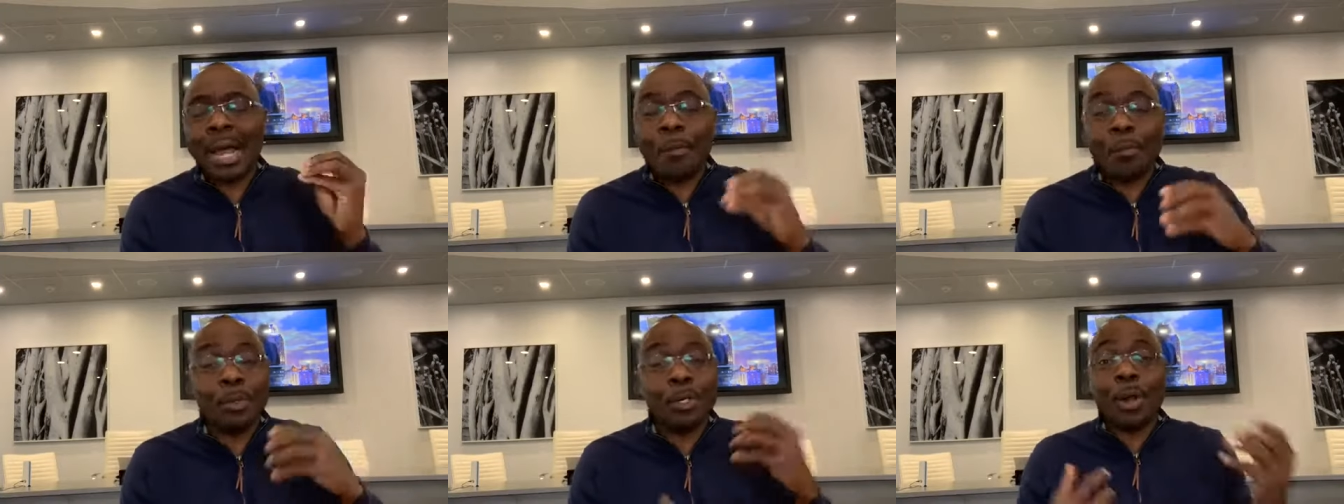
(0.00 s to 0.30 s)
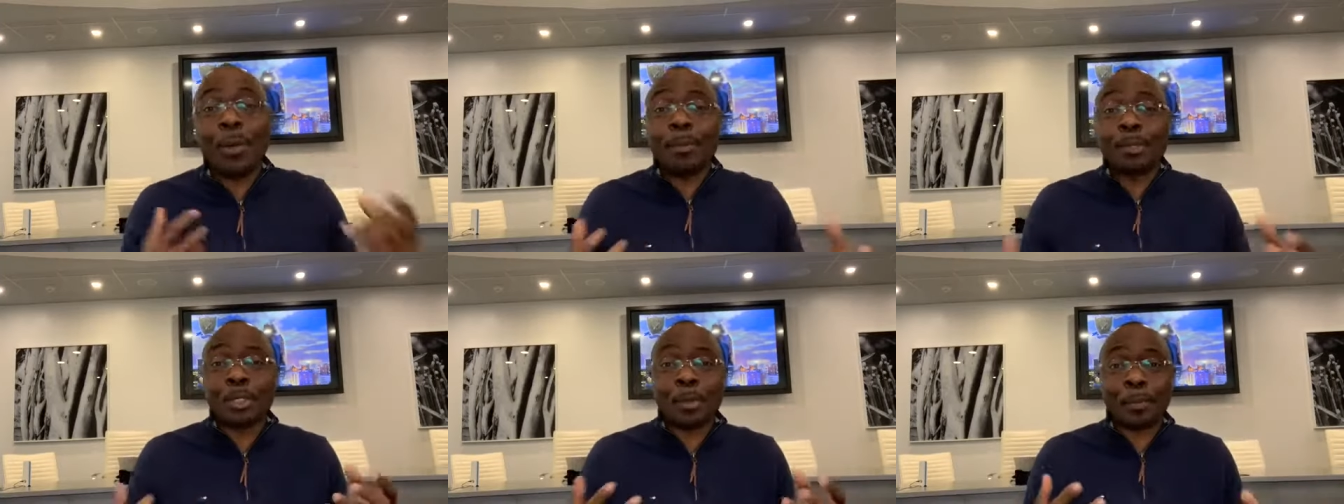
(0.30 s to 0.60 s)
I would
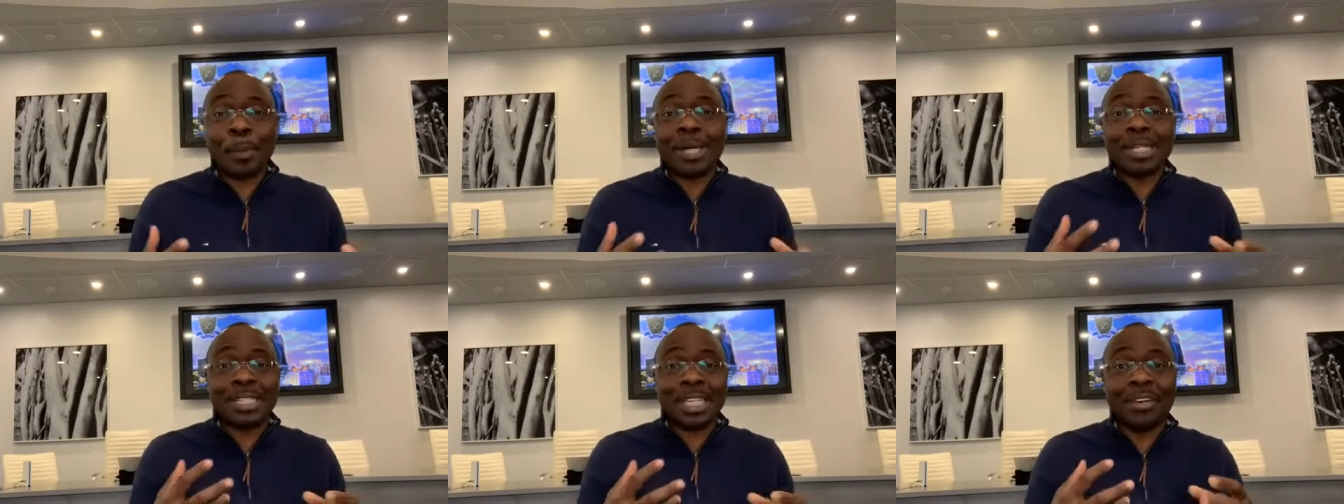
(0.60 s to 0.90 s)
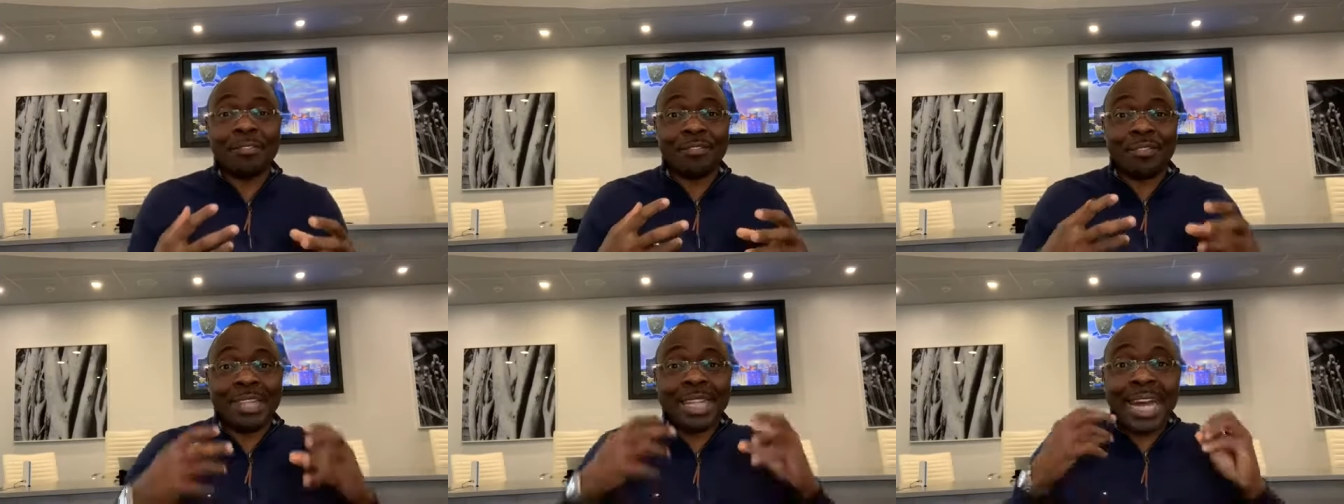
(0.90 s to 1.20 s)
not be
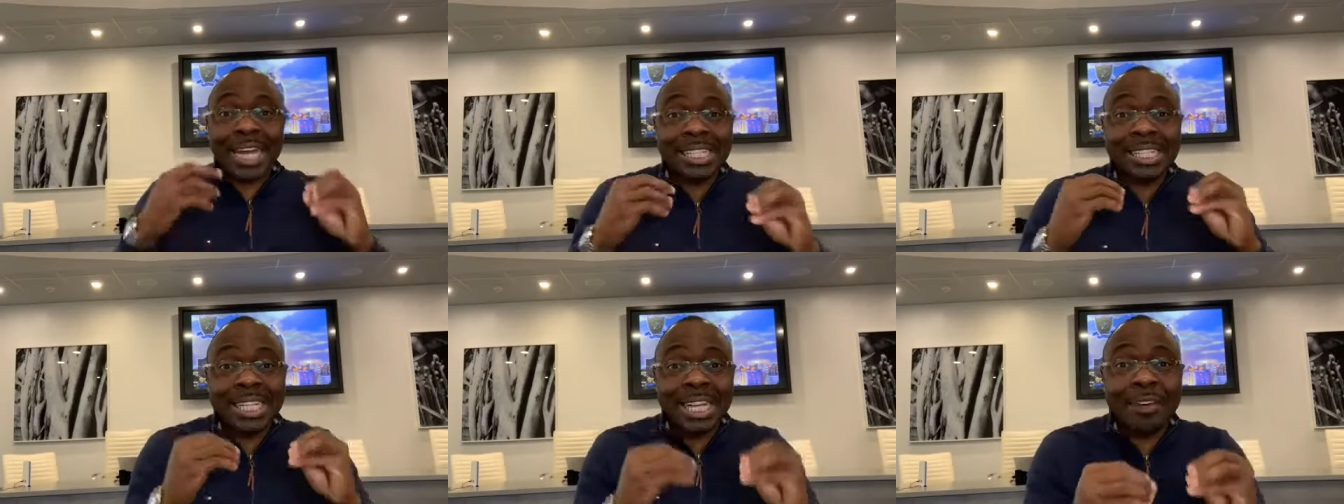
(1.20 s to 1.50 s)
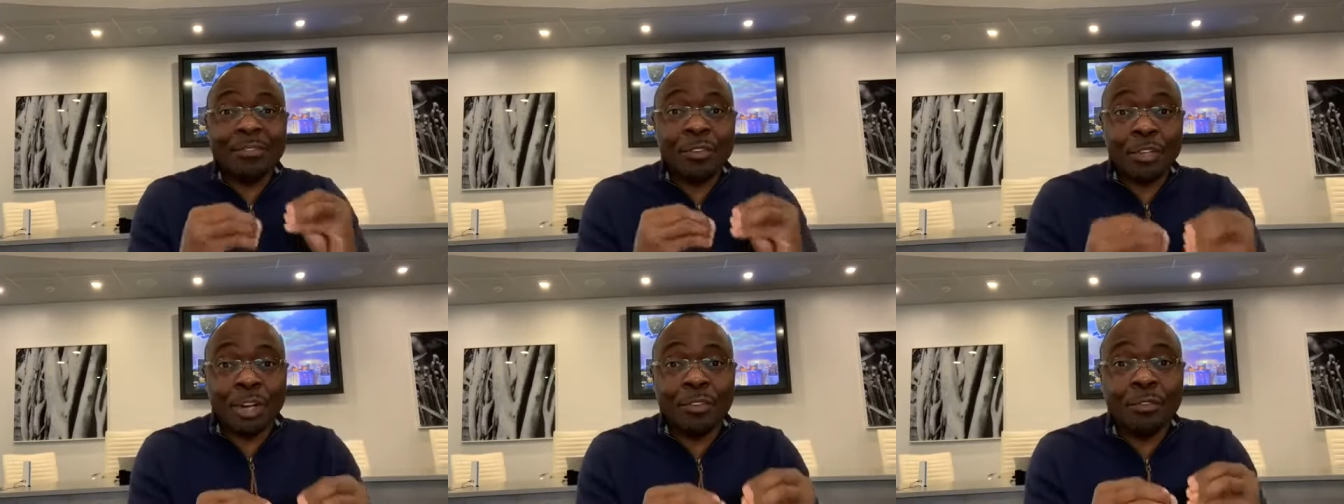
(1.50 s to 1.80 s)
surprised if that
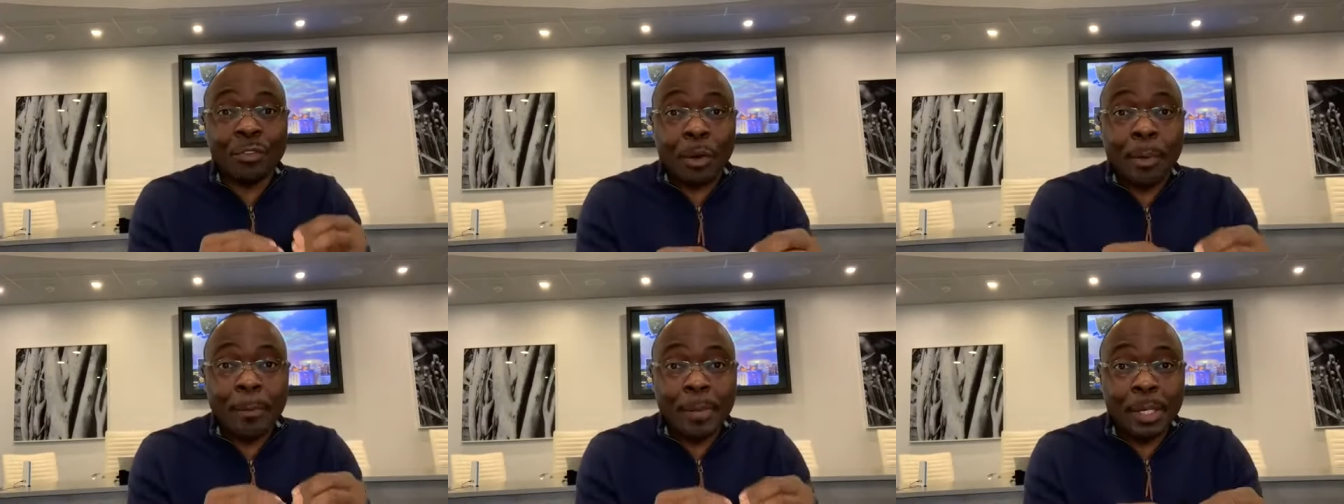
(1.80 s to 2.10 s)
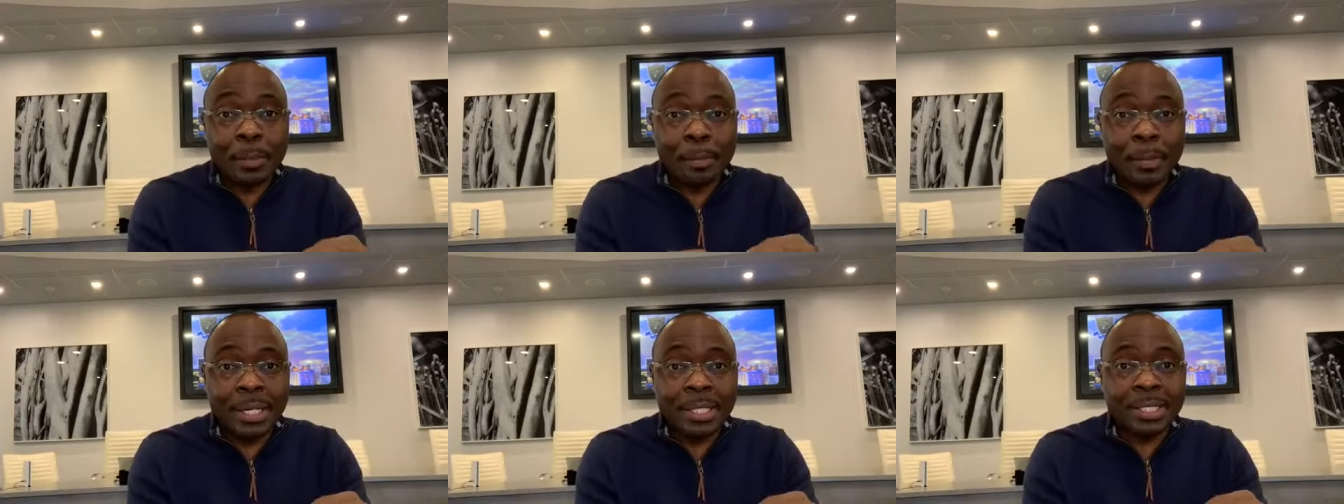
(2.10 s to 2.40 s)
level of
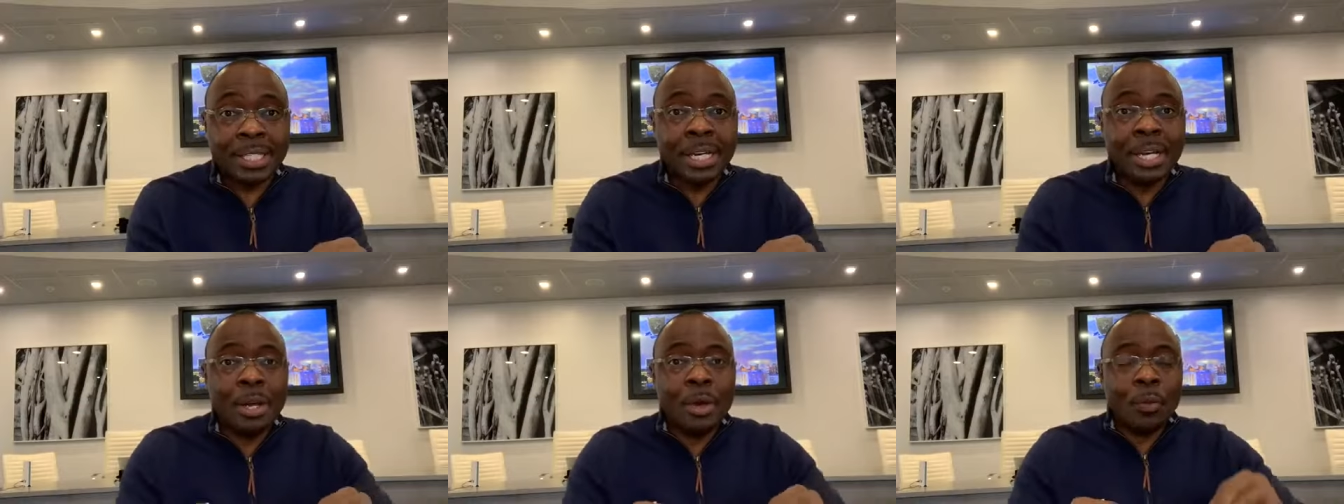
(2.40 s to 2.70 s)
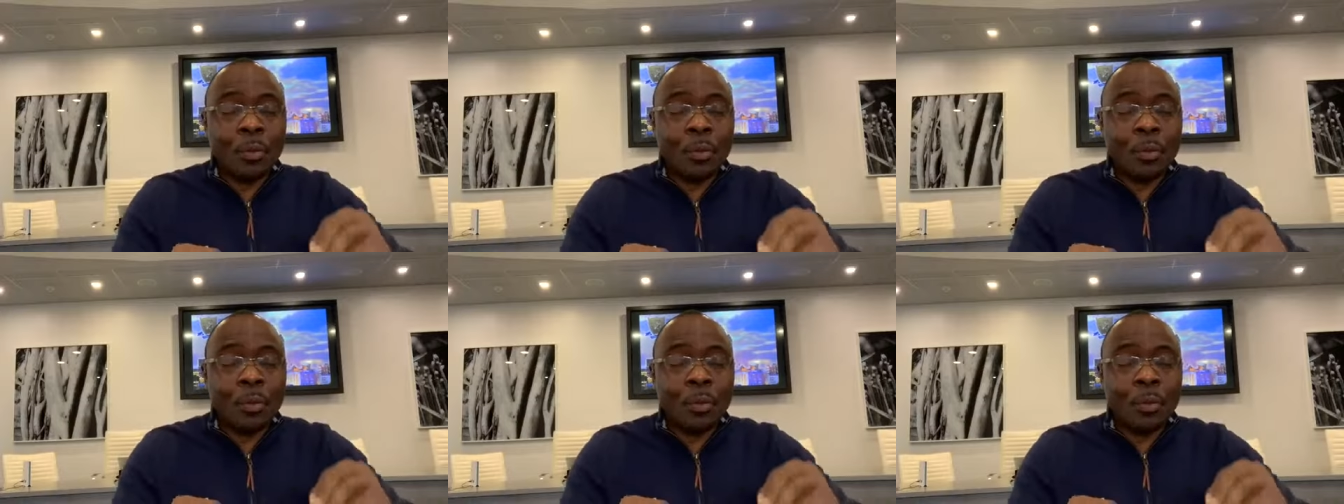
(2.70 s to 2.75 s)
commitment